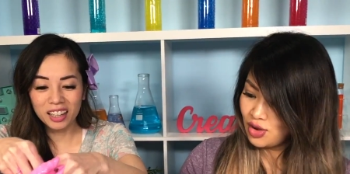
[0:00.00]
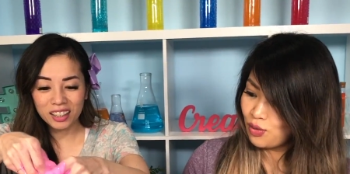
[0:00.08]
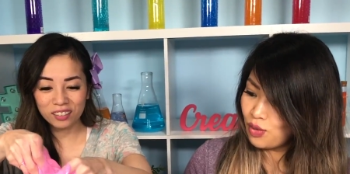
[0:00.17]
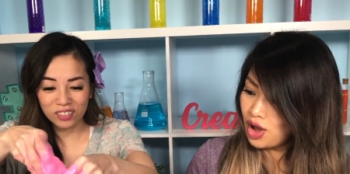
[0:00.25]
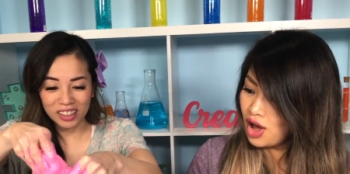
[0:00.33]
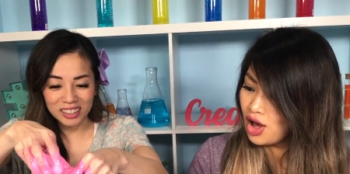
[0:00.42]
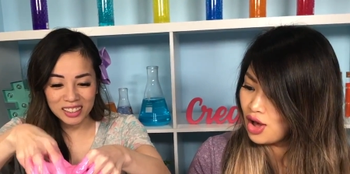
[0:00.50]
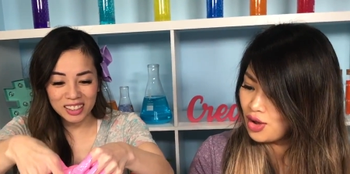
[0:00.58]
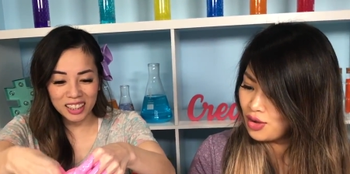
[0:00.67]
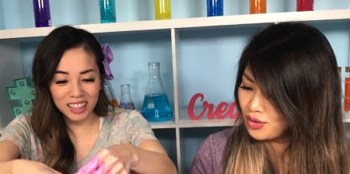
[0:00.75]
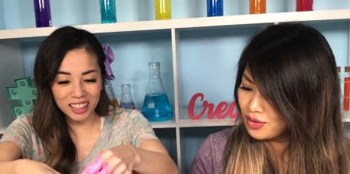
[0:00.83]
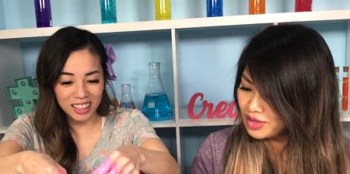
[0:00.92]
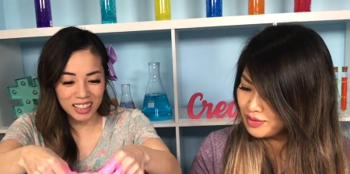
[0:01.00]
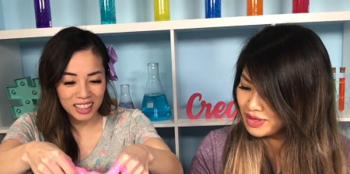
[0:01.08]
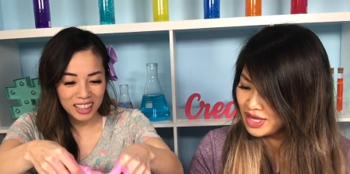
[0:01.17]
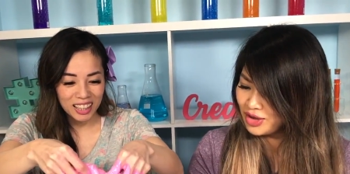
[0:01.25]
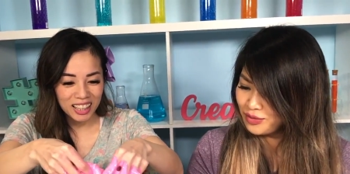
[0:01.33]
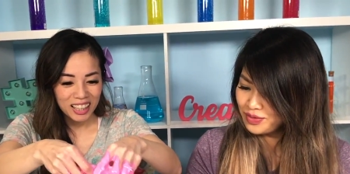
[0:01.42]
Speaker 1: Whoa, let me
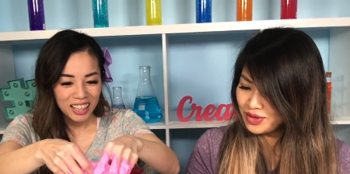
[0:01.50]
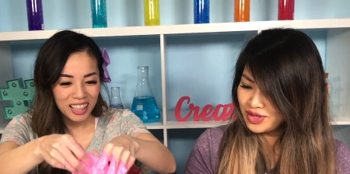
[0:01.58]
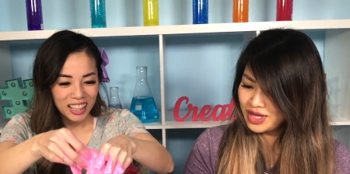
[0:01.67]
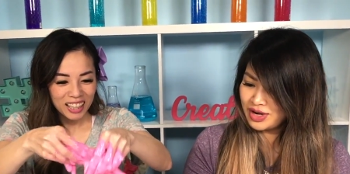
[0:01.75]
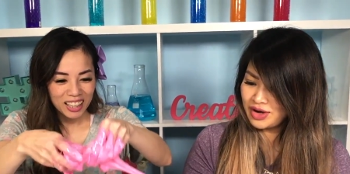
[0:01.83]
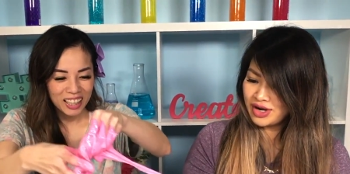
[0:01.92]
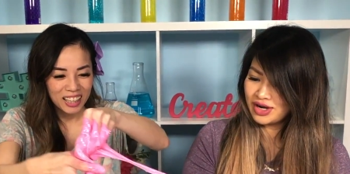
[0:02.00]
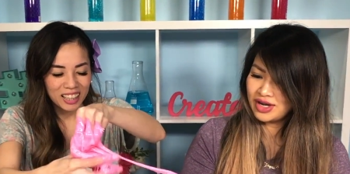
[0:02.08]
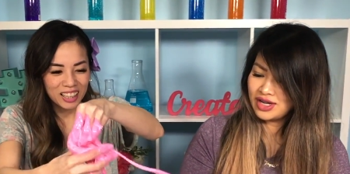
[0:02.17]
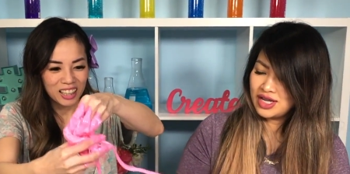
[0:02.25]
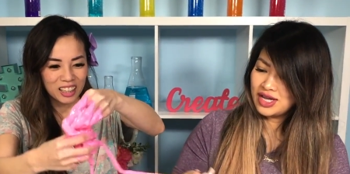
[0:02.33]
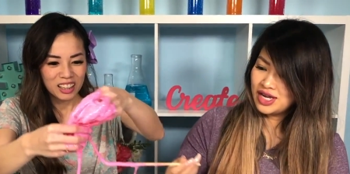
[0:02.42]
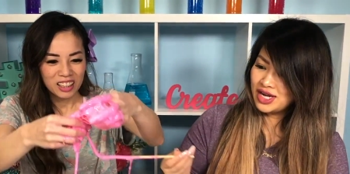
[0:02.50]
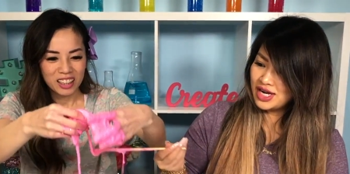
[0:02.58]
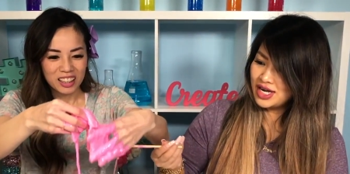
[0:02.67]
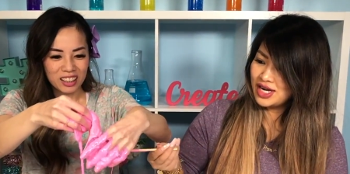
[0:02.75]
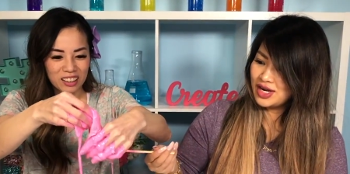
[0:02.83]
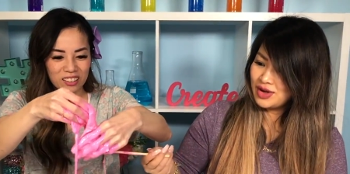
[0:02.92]
help you there.
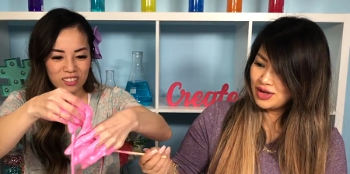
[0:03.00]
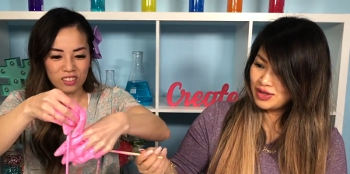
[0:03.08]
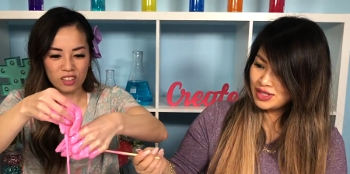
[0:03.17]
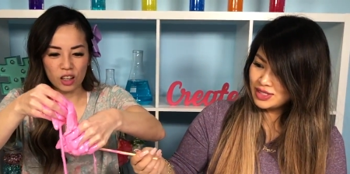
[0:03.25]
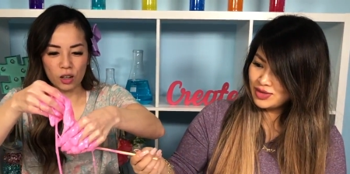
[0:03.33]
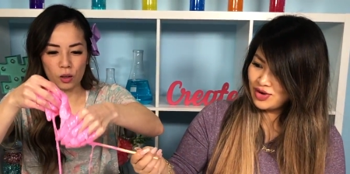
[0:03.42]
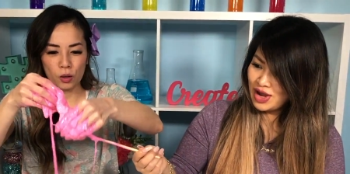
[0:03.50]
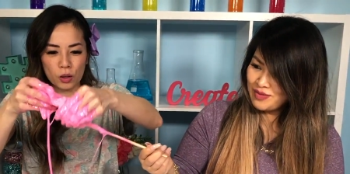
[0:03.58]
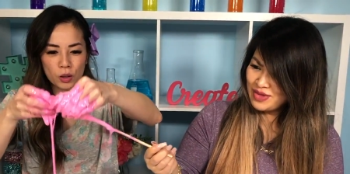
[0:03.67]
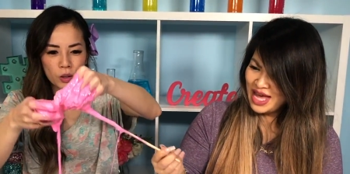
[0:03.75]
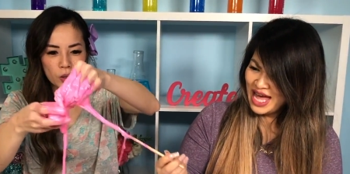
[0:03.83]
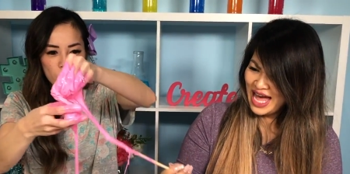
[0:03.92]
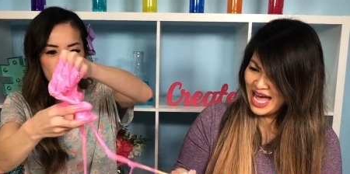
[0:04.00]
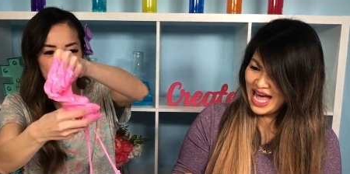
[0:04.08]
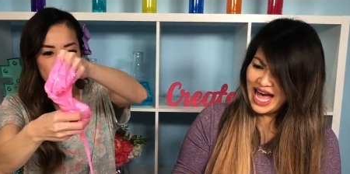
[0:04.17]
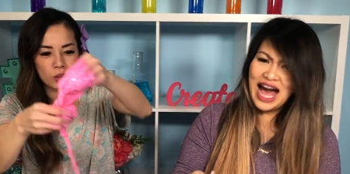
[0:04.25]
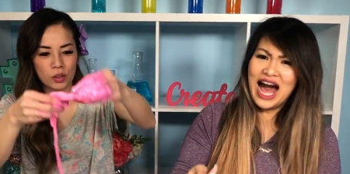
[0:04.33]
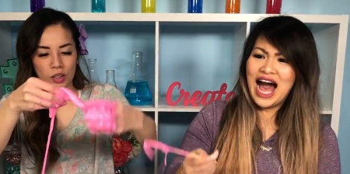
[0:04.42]
Here, Whoa. grab
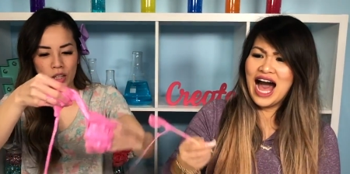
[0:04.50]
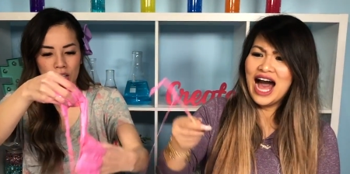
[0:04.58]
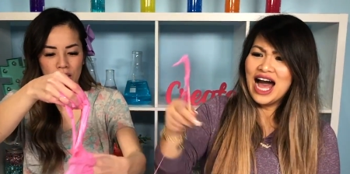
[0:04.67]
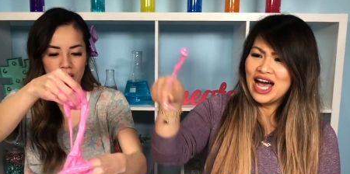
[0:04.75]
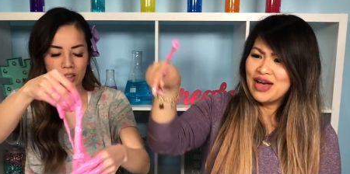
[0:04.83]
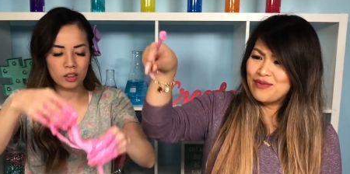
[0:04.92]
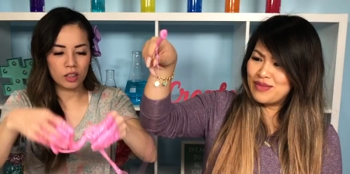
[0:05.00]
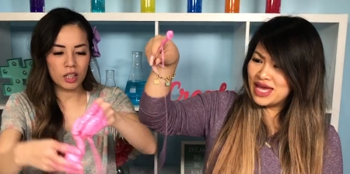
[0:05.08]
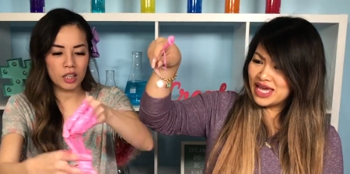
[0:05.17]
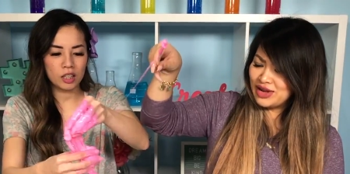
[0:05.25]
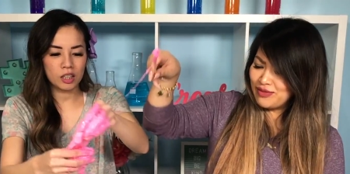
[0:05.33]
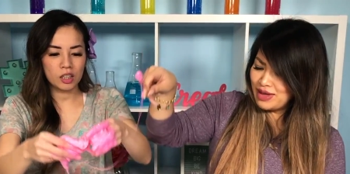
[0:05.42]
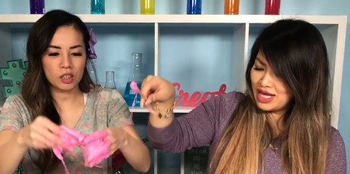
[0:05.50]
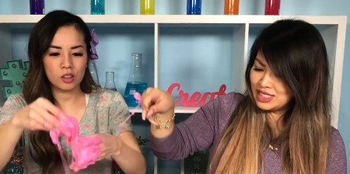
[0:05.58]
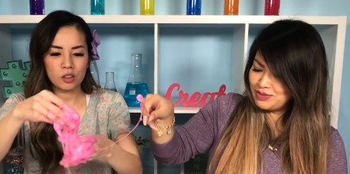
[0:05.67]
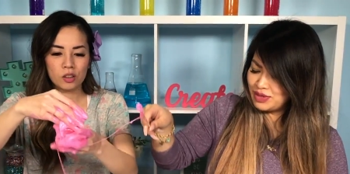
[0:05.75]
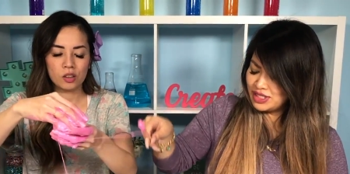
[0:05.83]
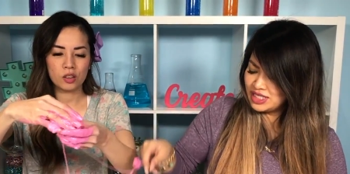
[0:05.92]
that you. Making a
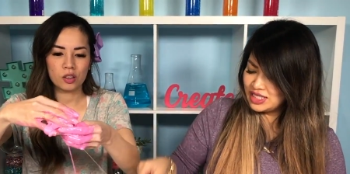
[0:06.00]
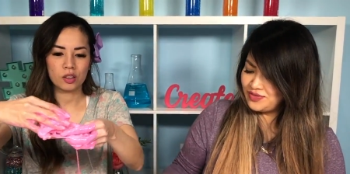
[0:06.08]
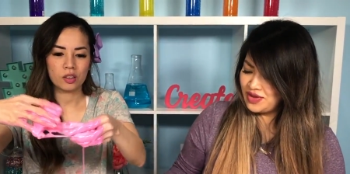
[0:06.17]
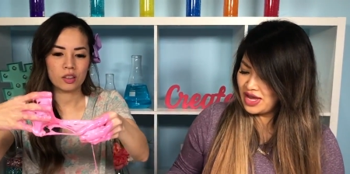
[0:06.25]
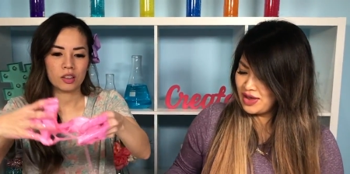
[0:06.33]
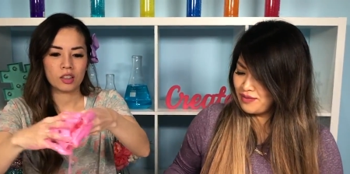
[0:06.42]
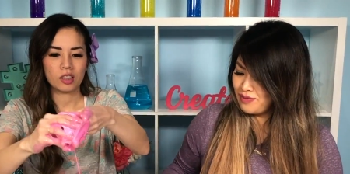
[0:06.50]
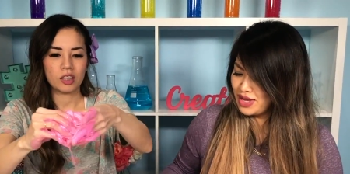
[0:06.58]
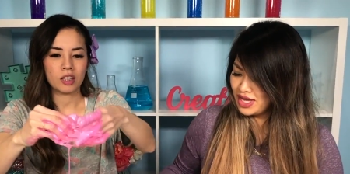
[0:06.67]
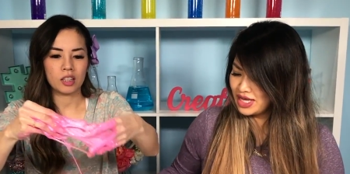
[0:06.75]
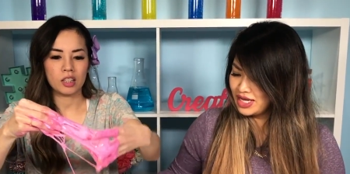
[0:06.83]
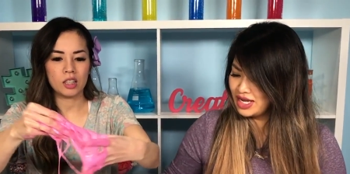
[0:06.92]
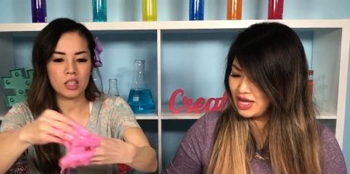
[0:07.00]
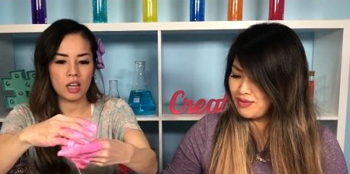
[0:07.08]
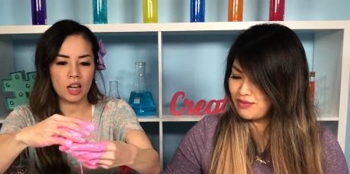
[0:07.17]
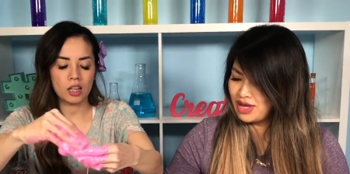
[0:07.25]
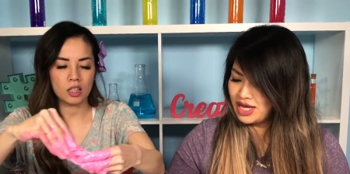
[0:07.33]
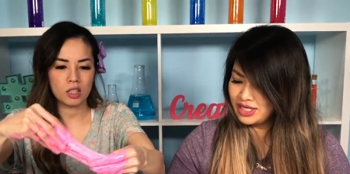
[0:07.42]
mess, Princess Pham. Making yes. a
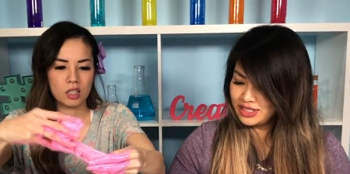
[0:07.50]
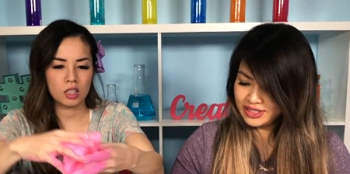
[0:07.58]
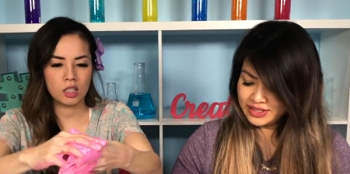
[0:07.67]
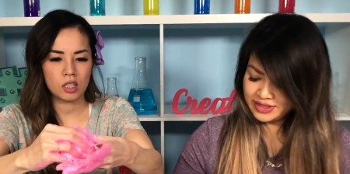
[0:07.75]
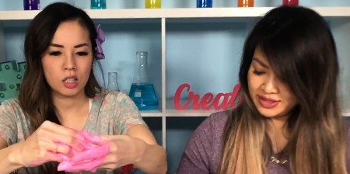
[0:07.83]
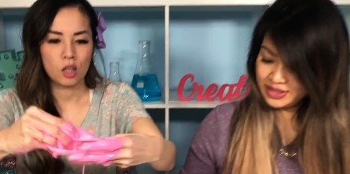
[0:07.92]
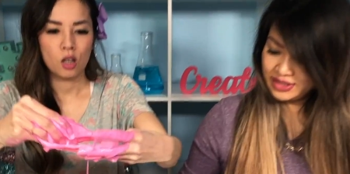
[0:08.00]
mess.